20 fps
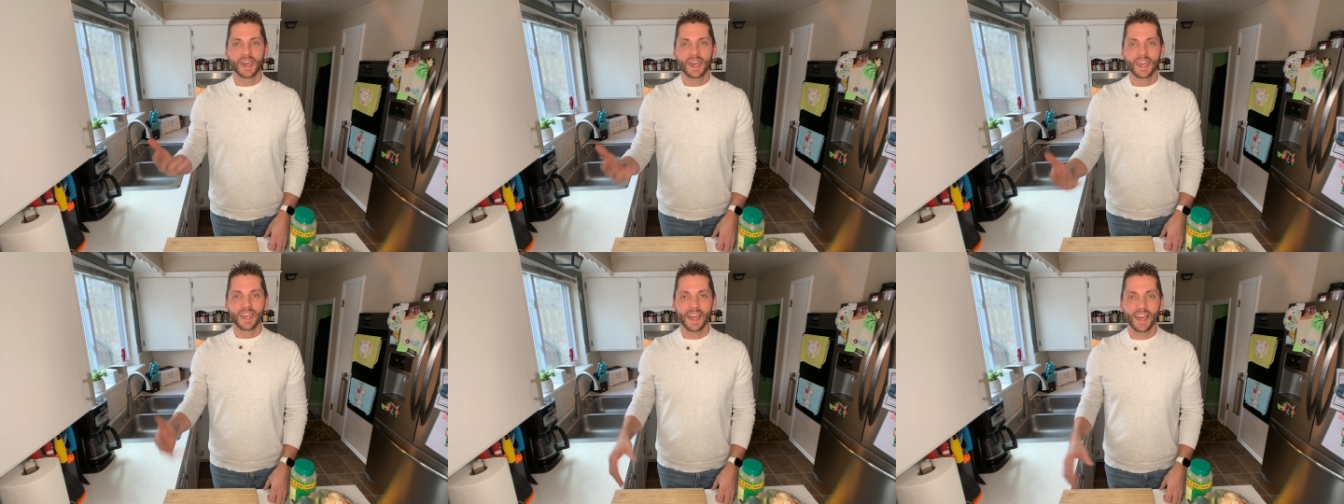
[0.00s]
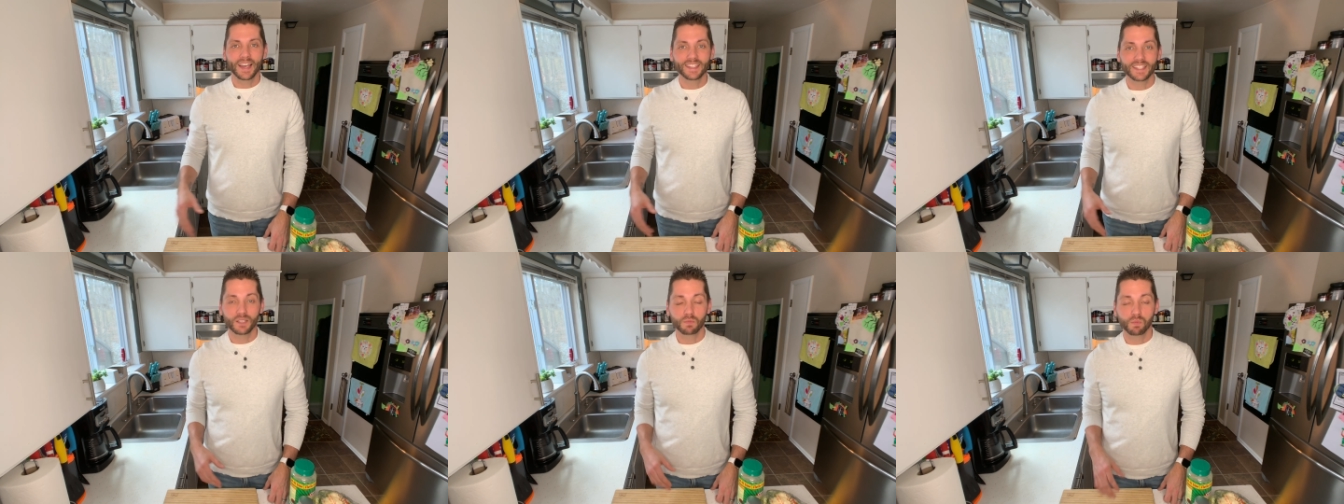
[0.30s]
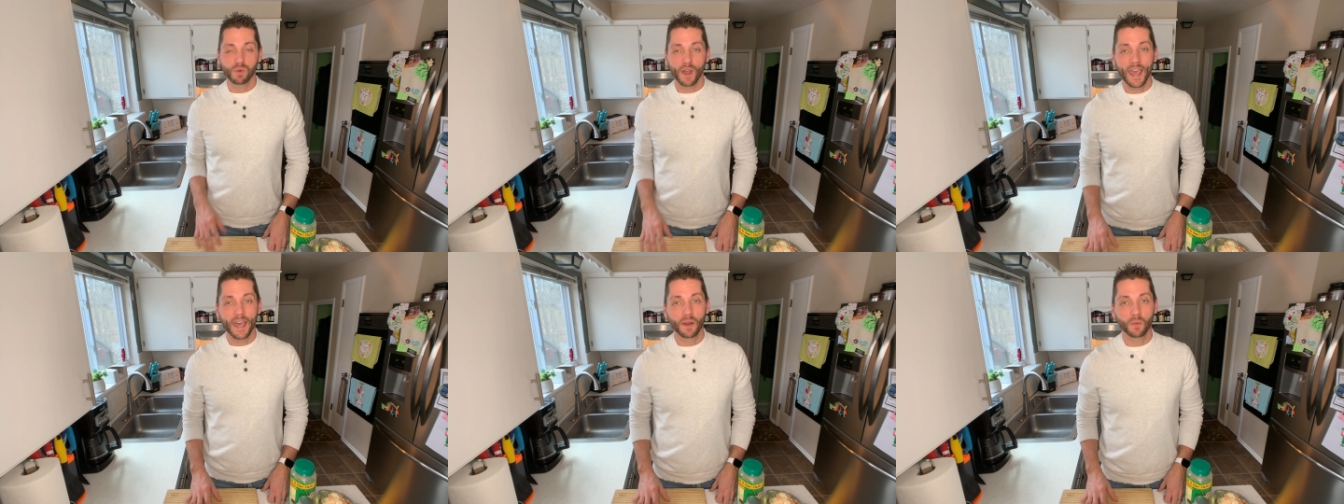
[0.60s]
Hey guys, it's
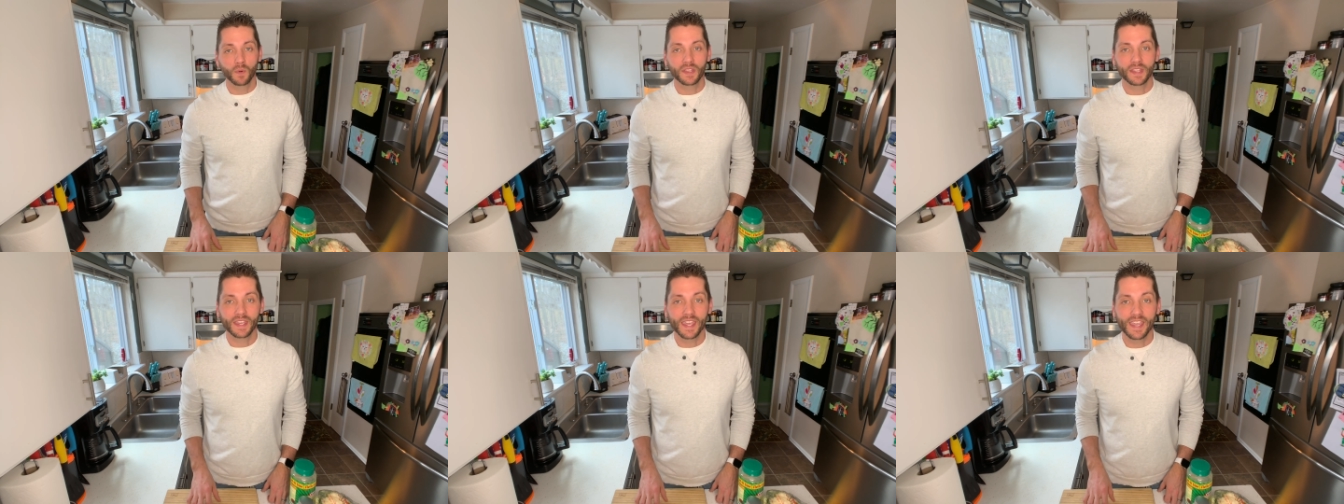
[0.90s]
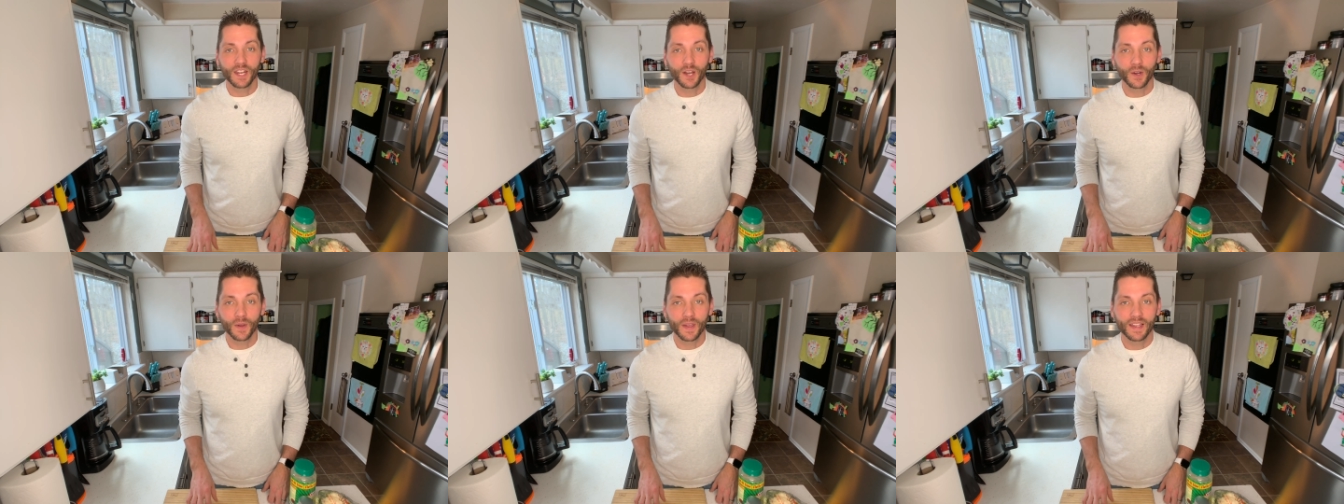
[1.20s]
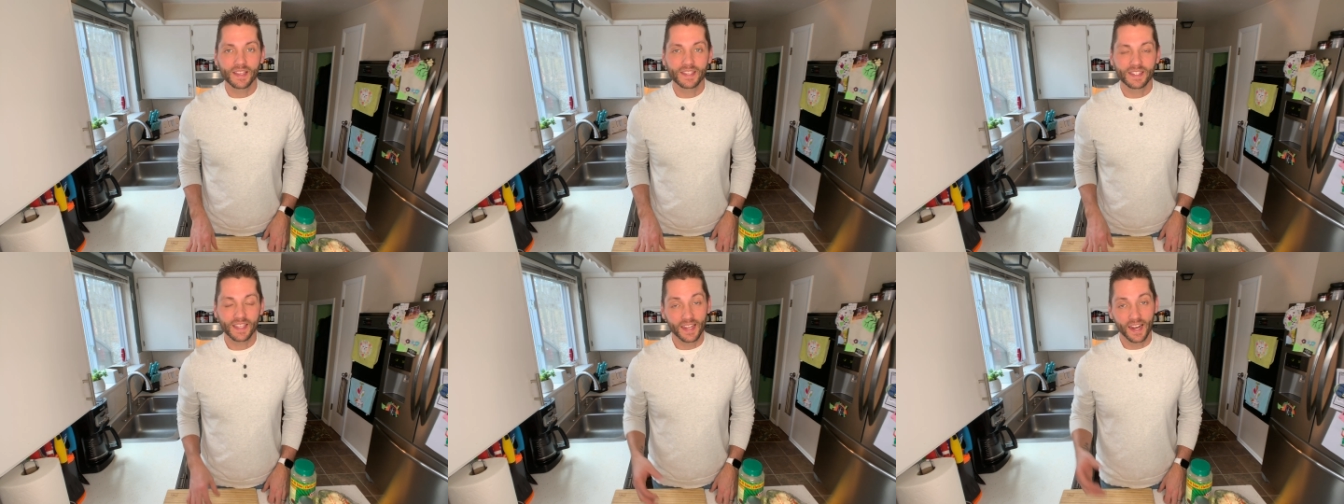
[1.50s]
Brad with Keto
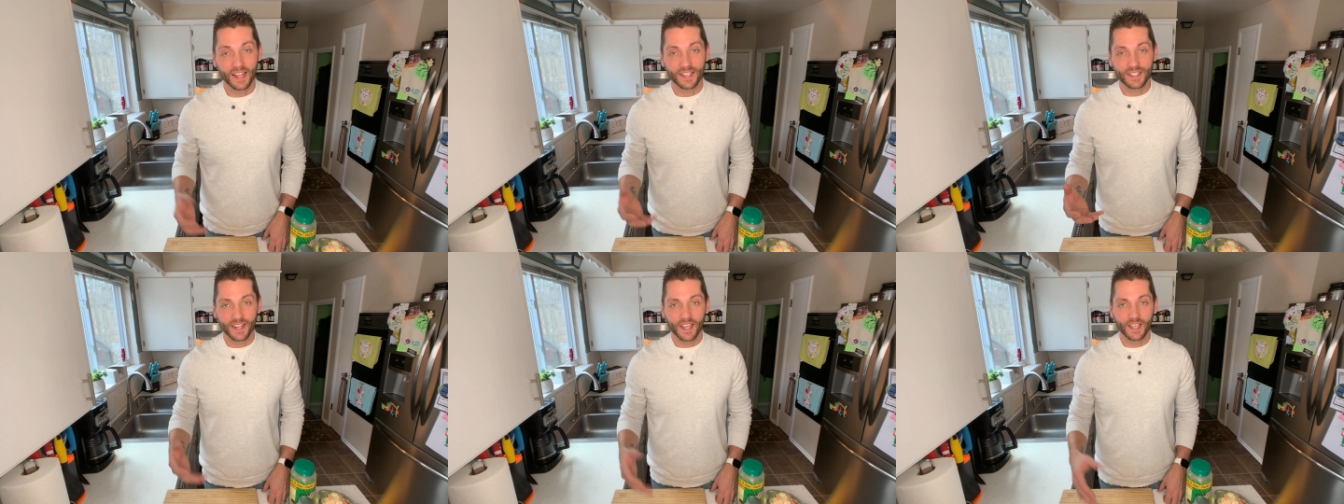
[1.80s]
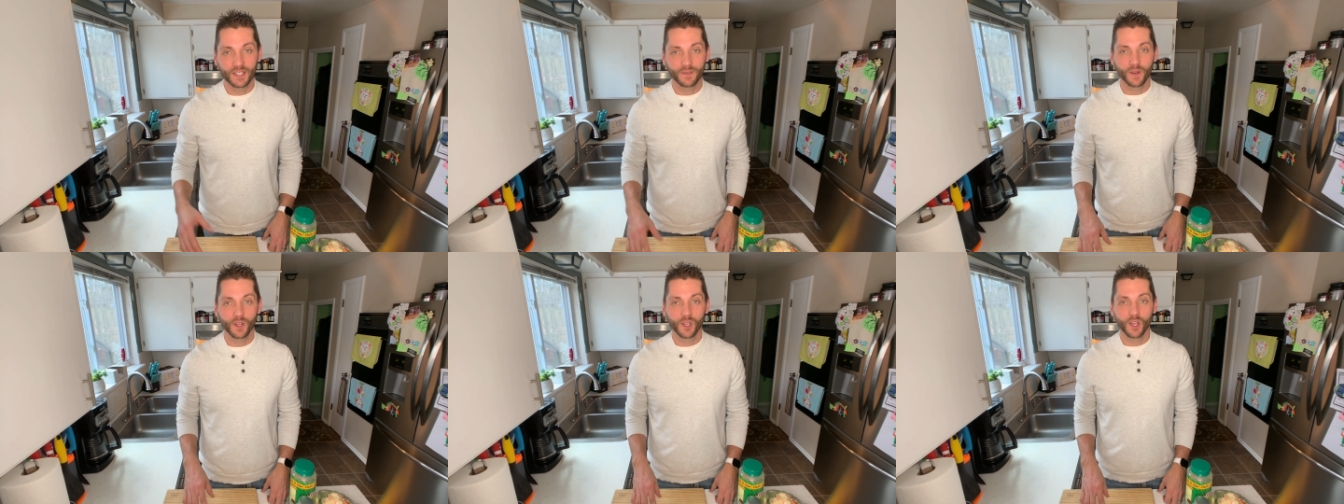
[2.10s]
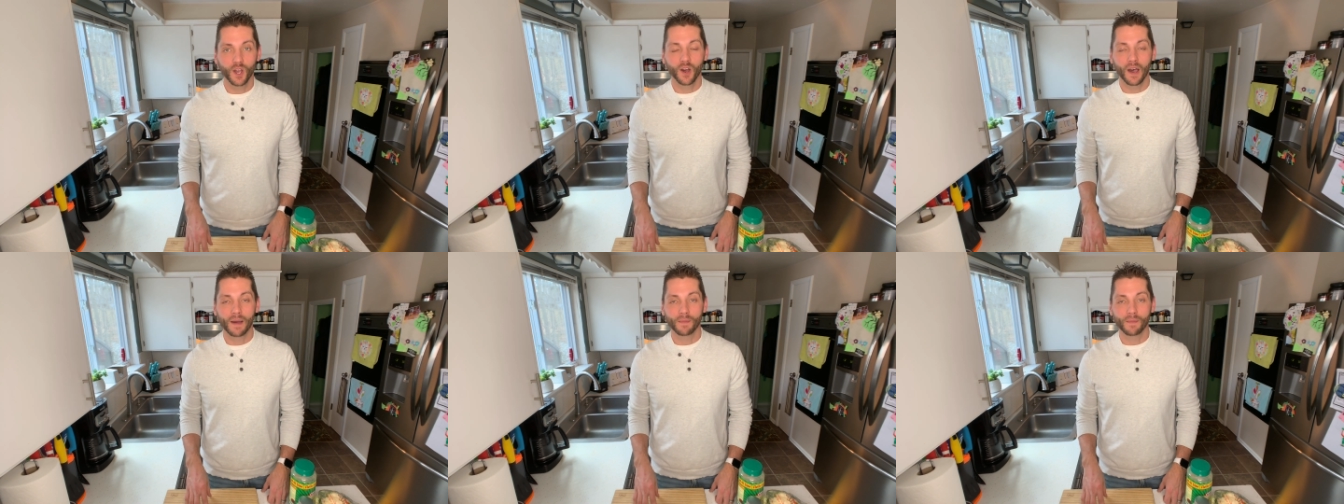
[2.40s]
Eats, and on today's video,